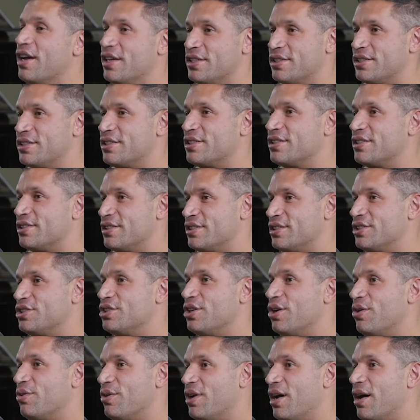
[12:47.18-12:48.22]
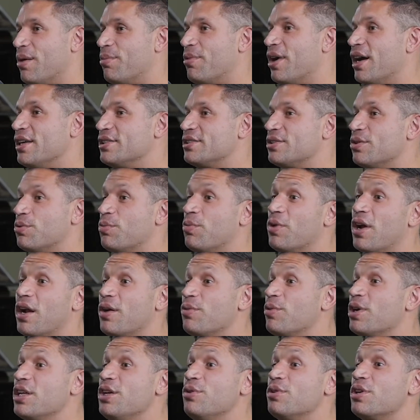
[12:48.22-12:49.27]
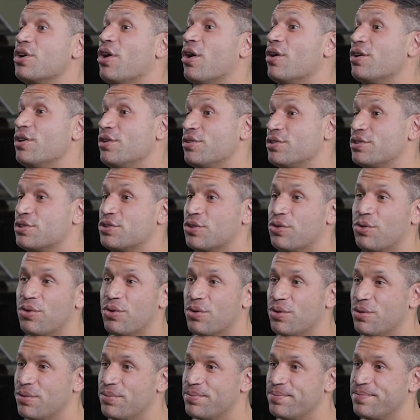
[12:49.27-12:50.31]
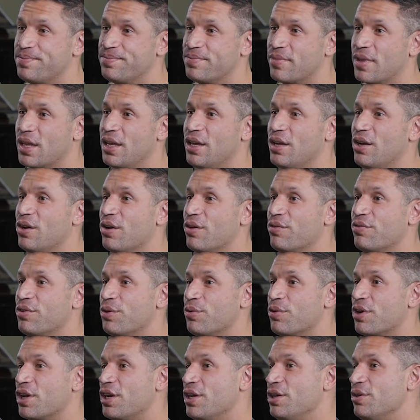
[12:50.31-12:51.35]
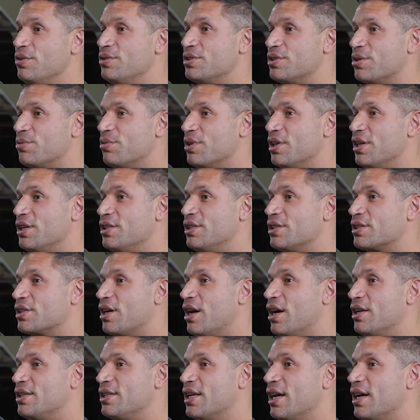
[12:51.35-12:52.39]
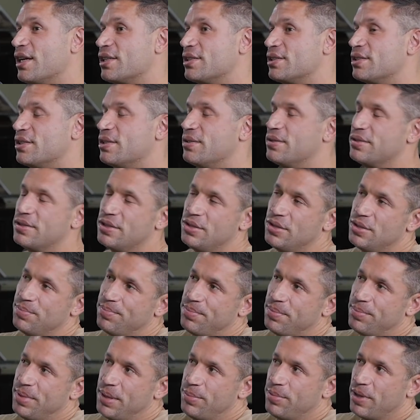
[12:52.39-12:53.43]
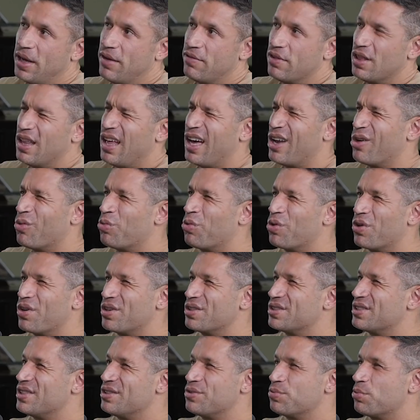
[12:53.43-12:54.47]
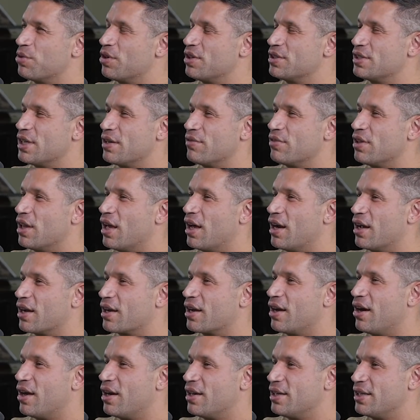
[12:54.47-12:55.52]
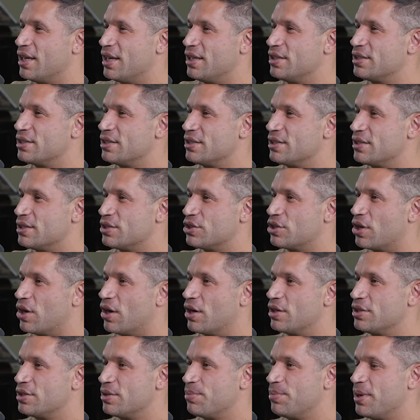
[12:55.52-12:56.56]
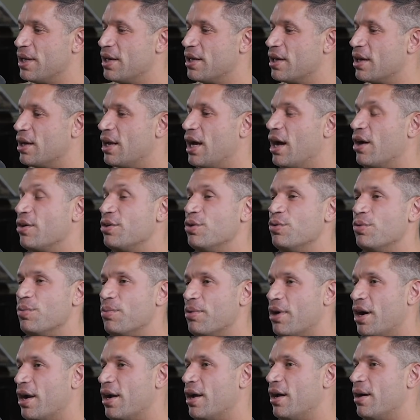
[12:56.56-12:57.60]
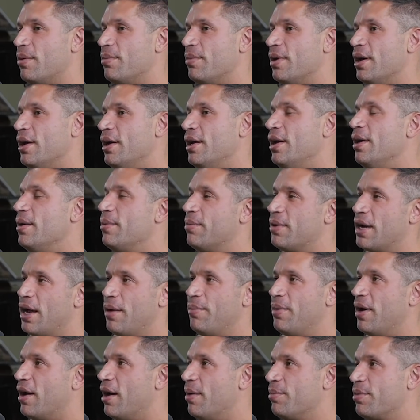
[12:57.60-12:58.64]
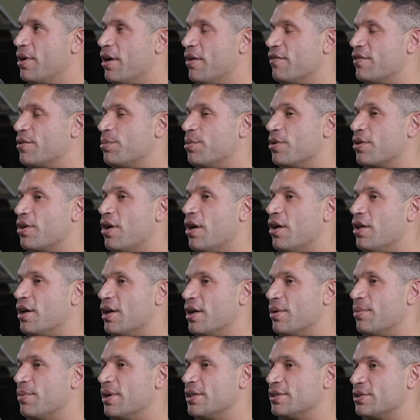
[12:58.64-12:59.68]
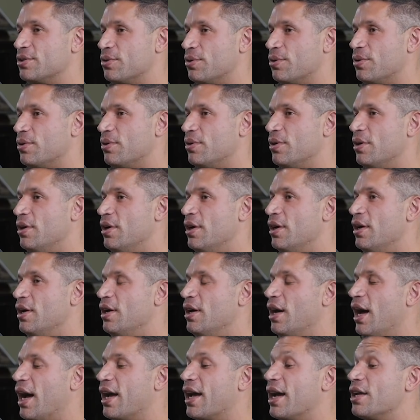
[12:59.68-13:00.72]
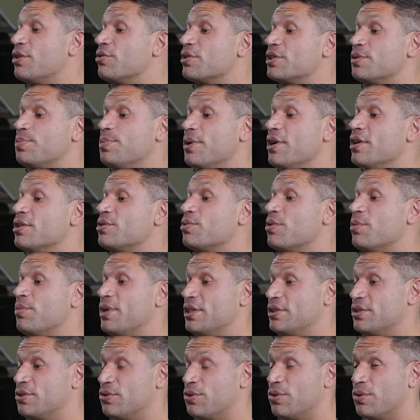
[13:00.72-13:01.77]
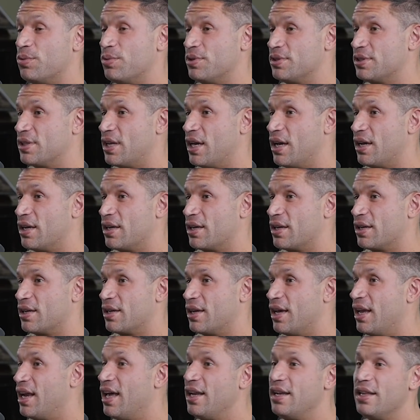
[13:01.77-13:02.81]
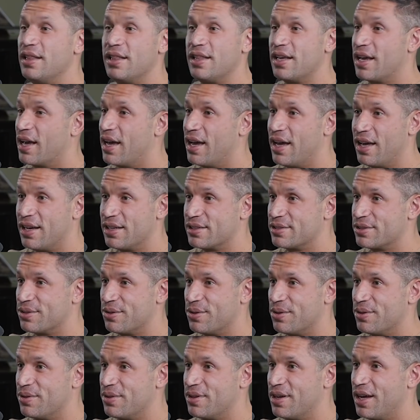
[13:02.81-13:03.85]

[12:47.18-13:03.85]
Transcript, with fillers: us showed up, right? So what you'd call your soul, you know, if you were going to use the religious context. And people have a lot of words. These words have a lot of connotations and charge depending on how you were brought up. But I'm comfortable calling it my soul. I got to experience what my soul was like. And I didn't think I had a soul.